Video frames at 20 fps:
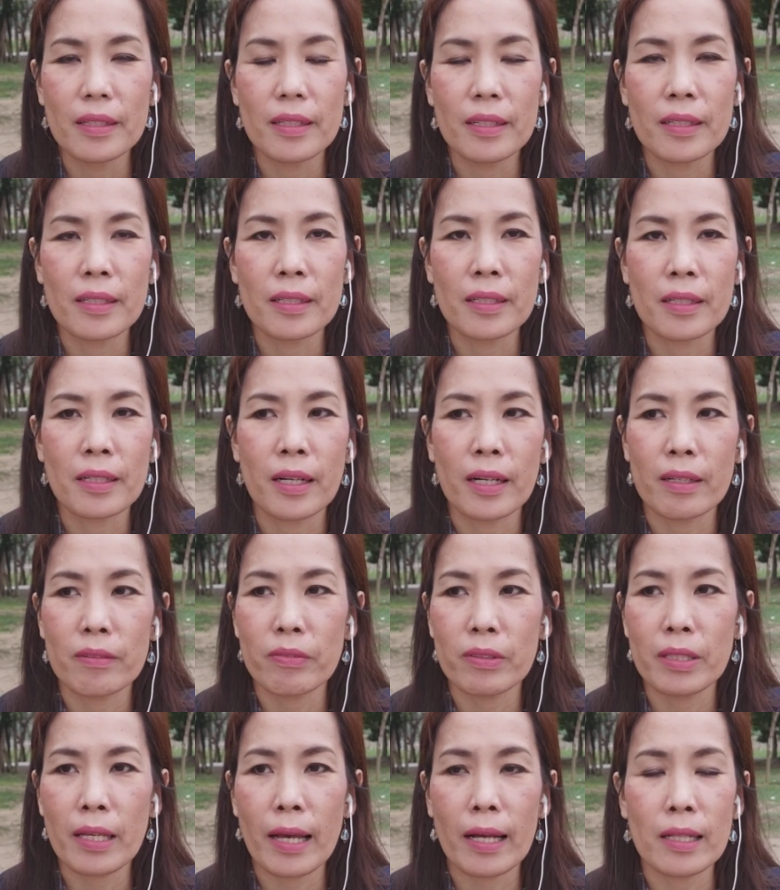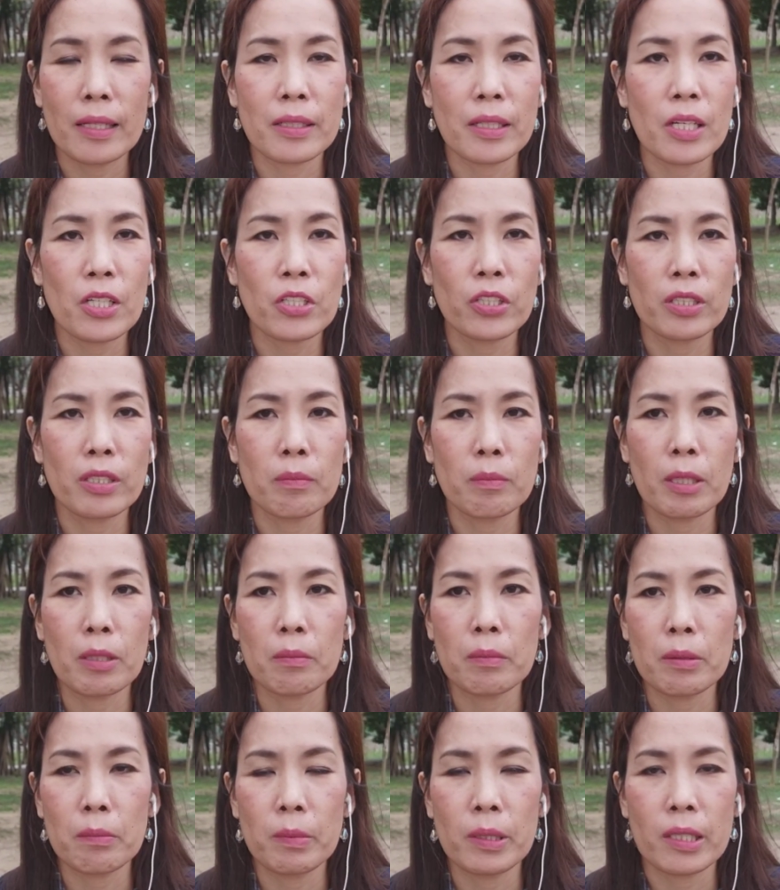uh, have an allegation
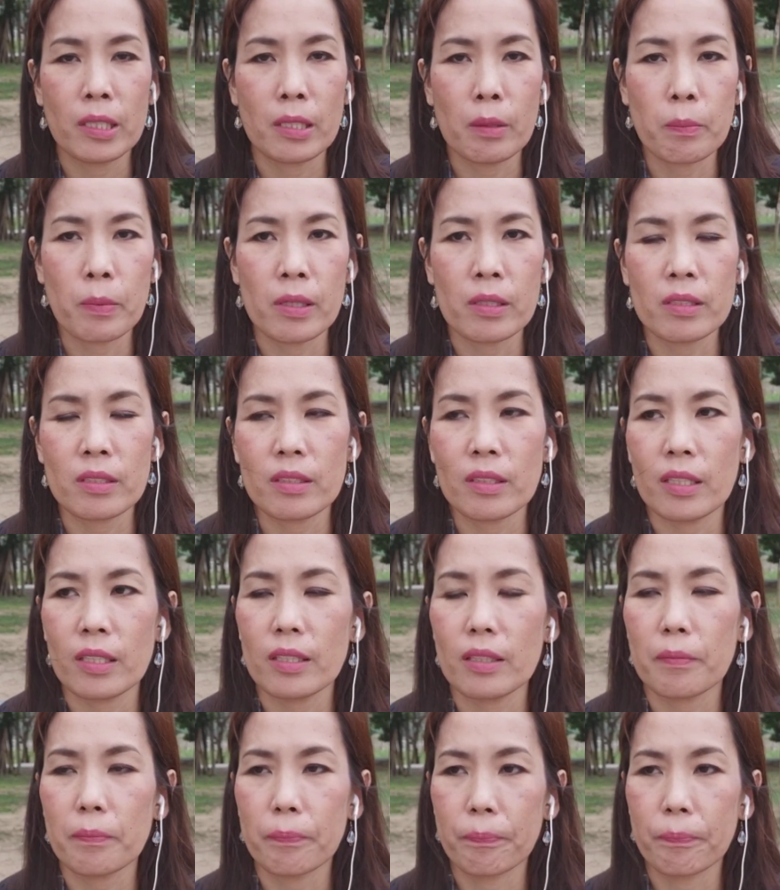about me being an apostate.